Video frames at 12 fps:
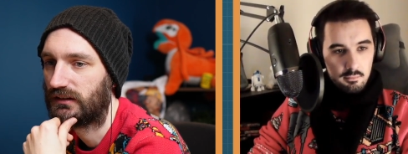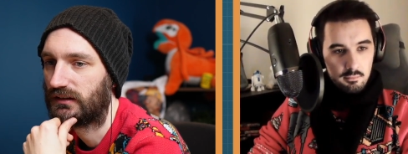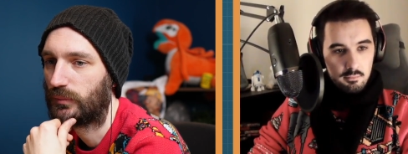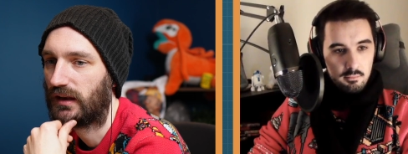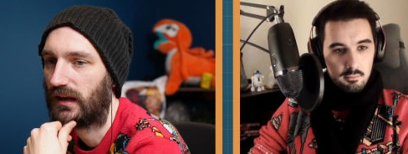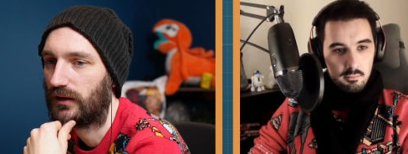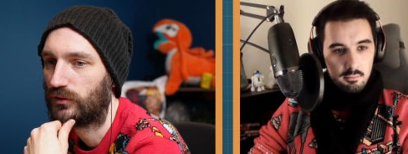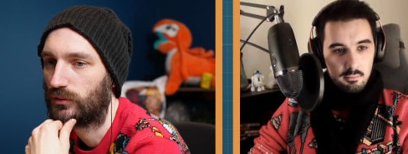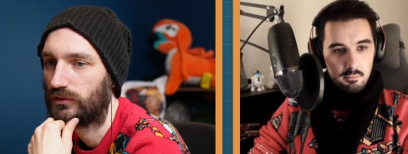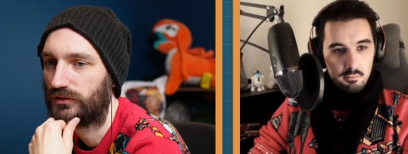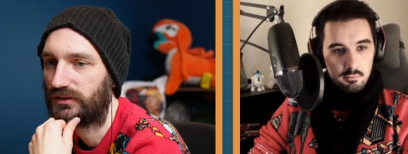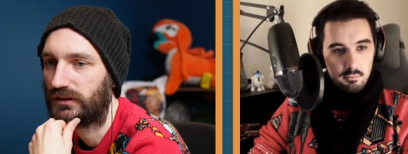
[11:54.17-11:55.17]
Speaker 1: and like planning
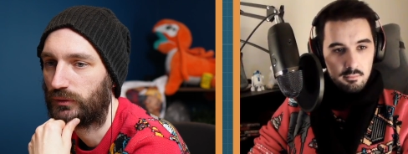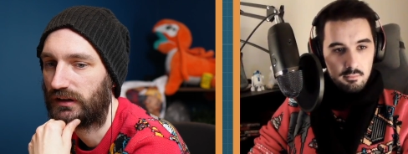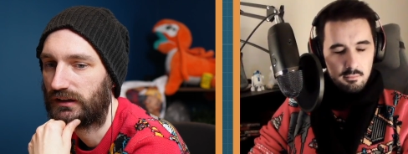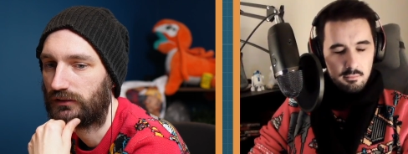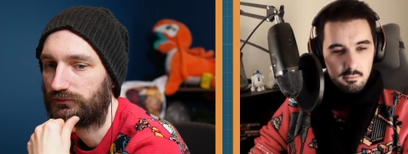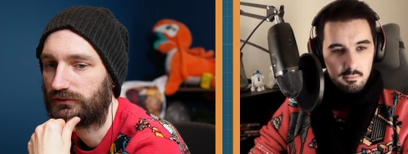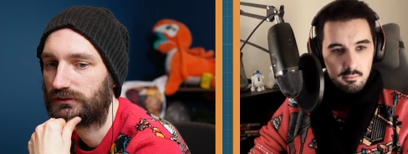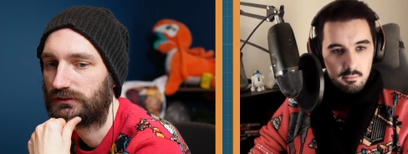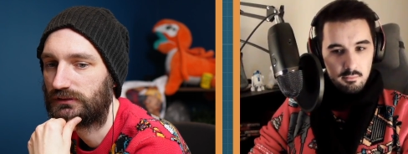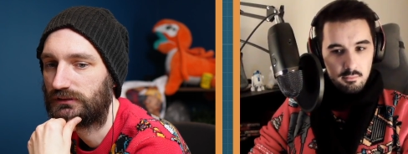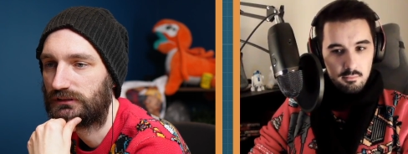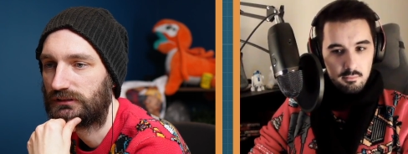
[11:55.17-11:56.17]
tools that we have.
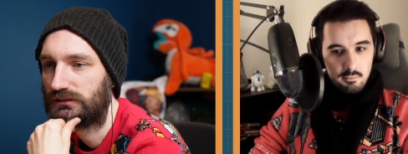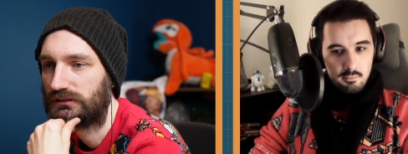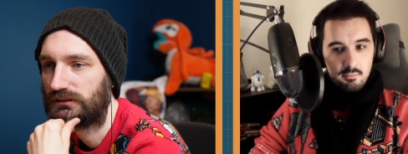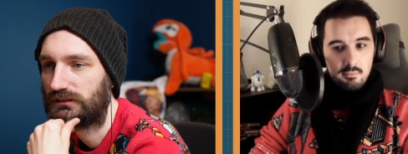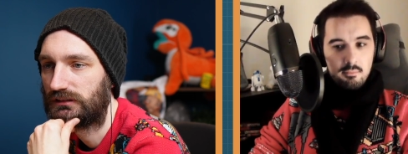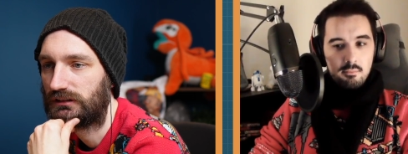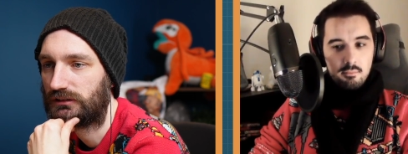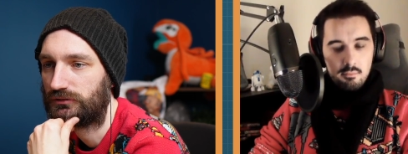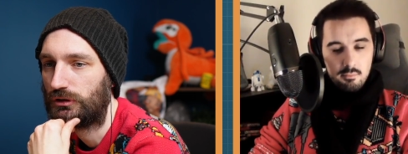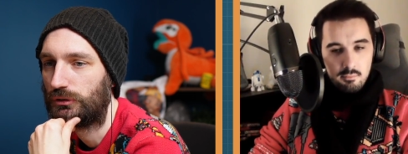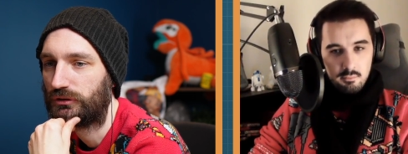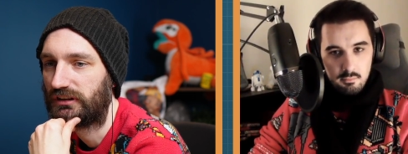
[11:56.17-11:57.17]
I don't know
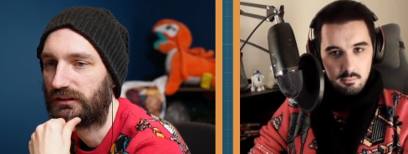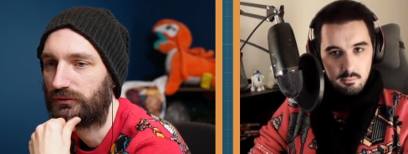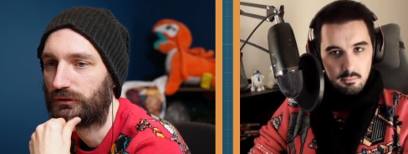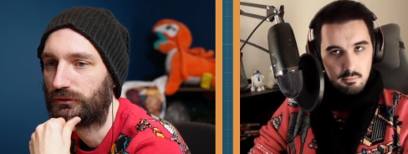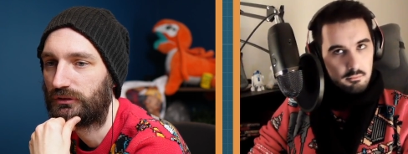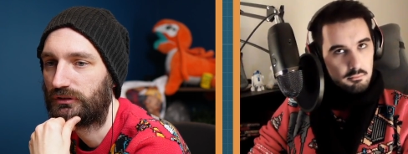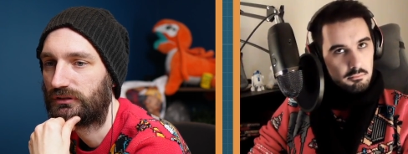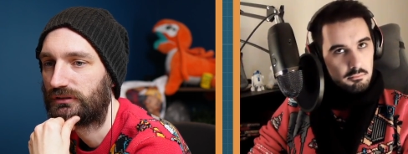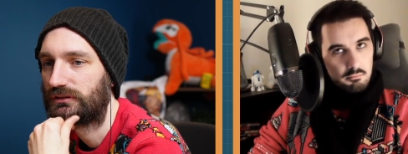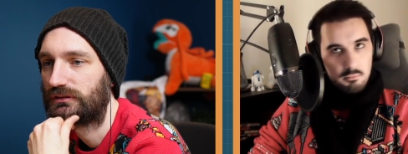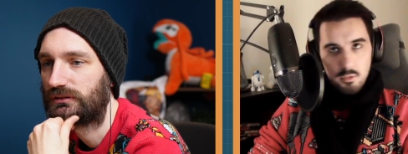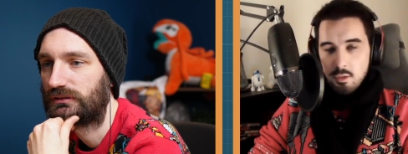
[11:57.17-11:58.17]
if you used any of those.
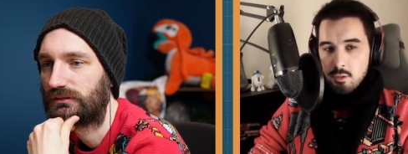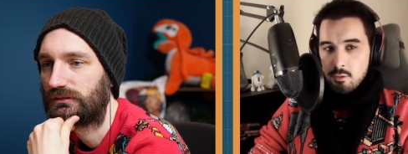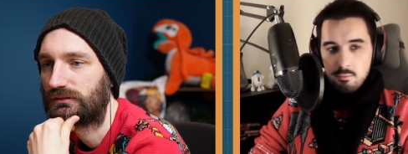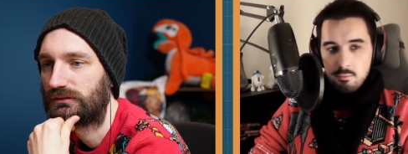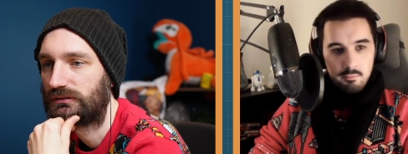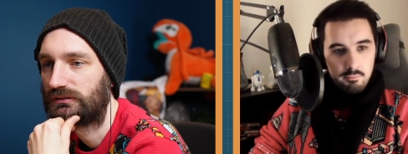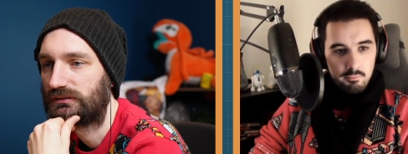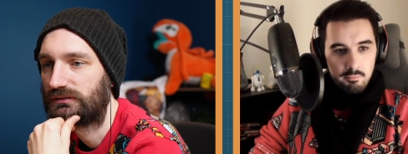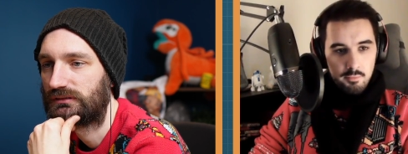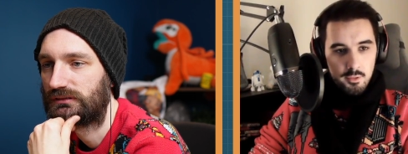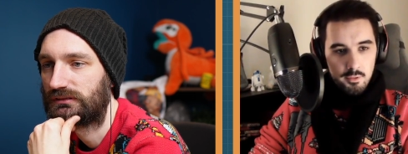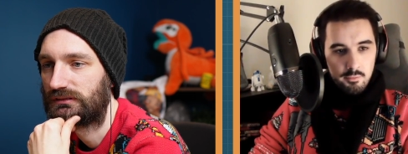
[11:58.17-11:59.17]
No,
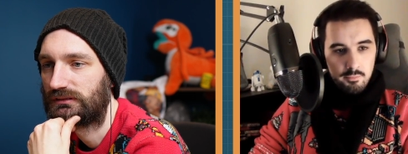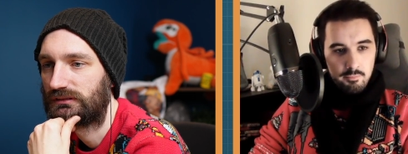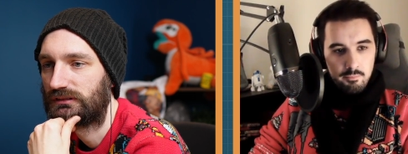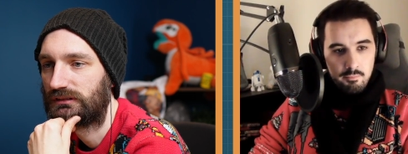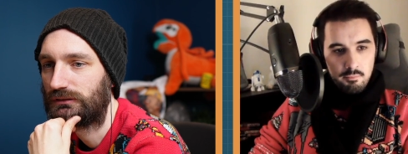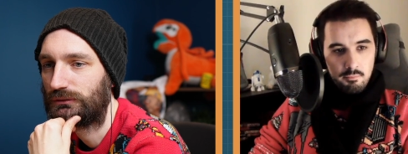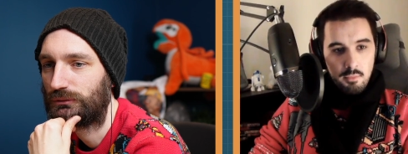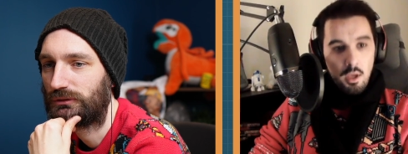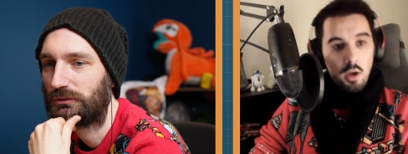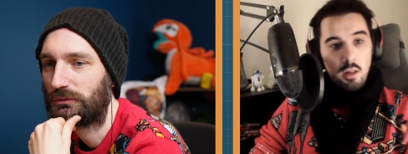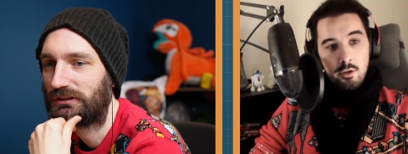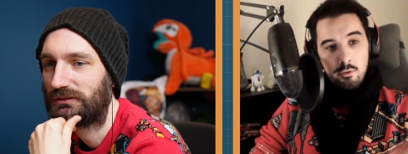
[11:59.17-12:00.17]
no.
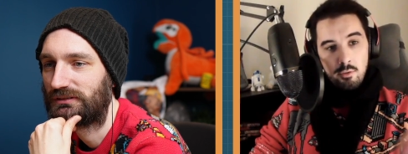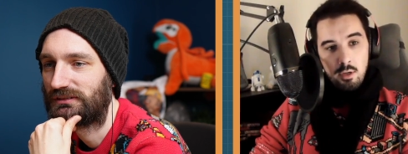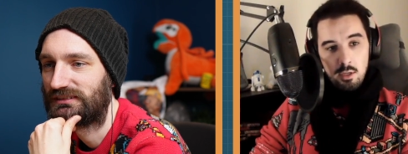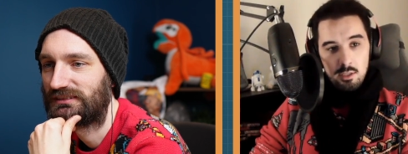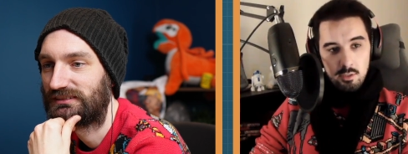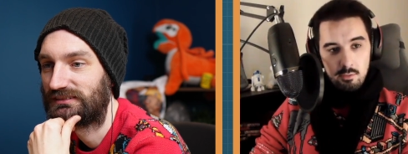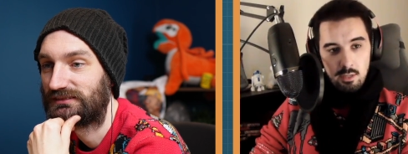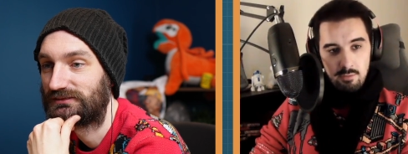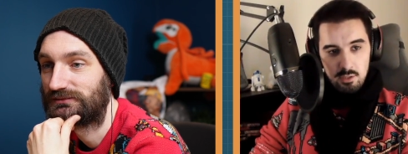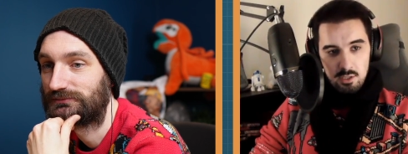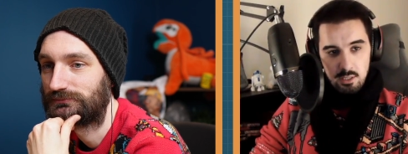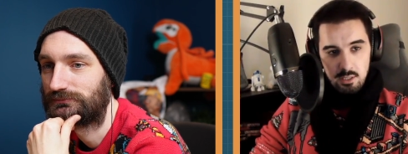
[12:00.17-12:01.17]
Speaker 2: Although also
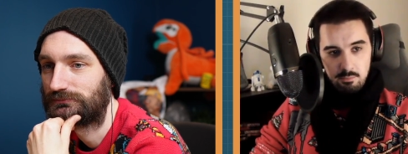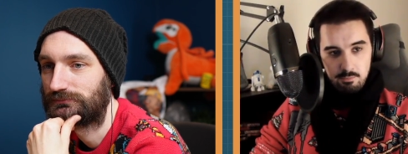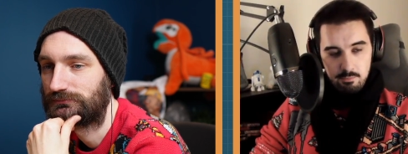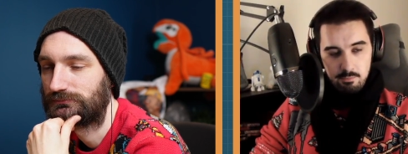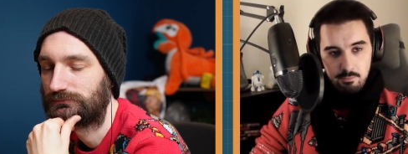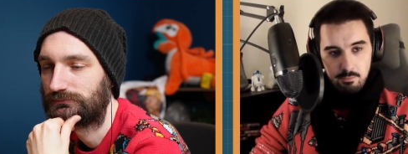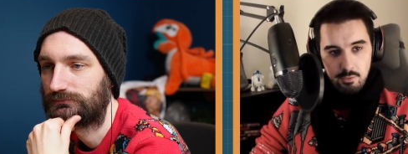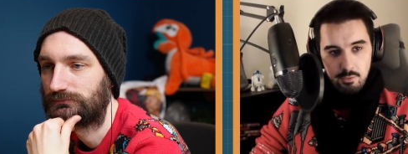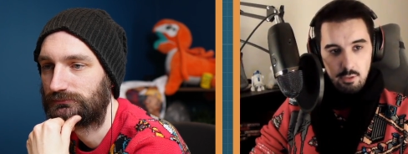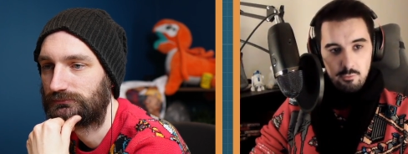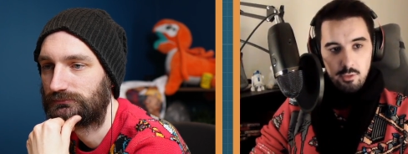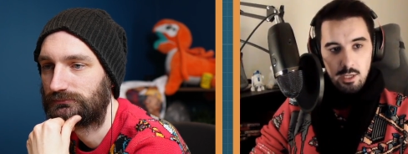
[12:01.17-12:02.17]
I've lost like
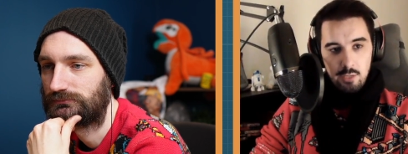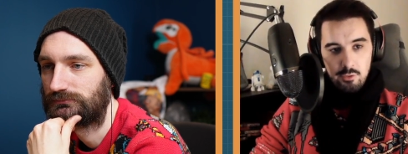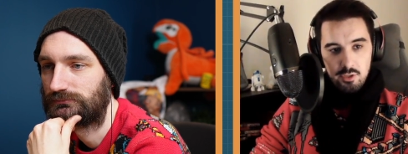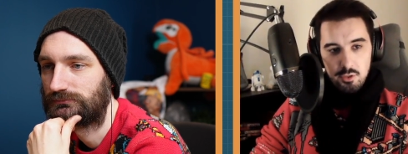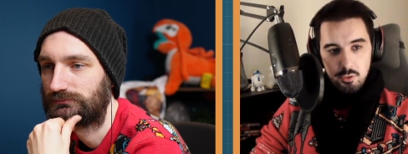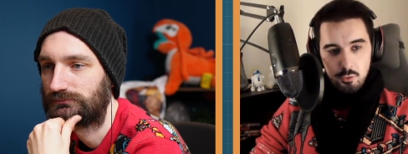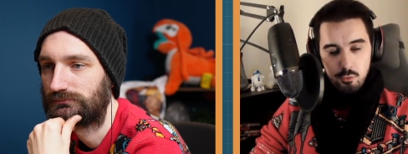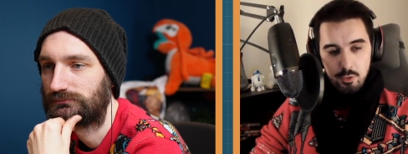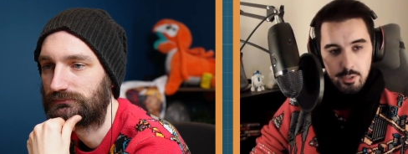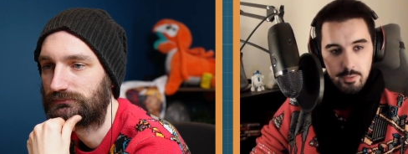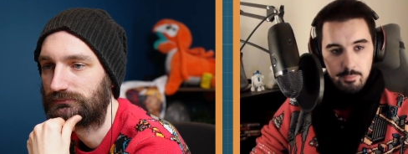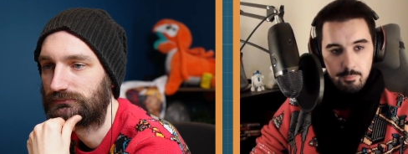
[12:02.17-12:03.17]
three or four hours
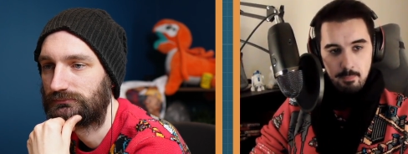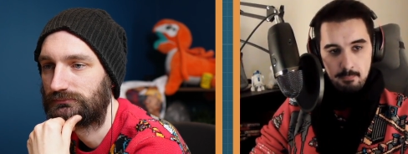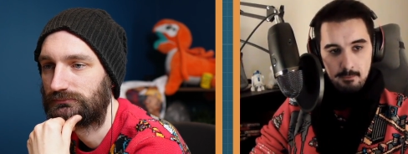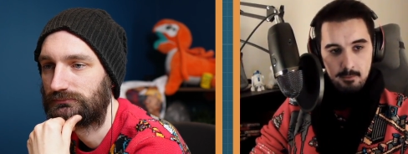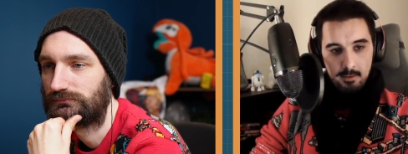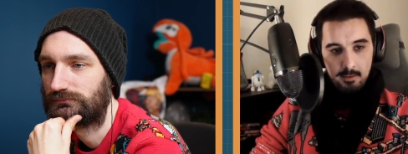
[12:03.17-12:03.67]
to um,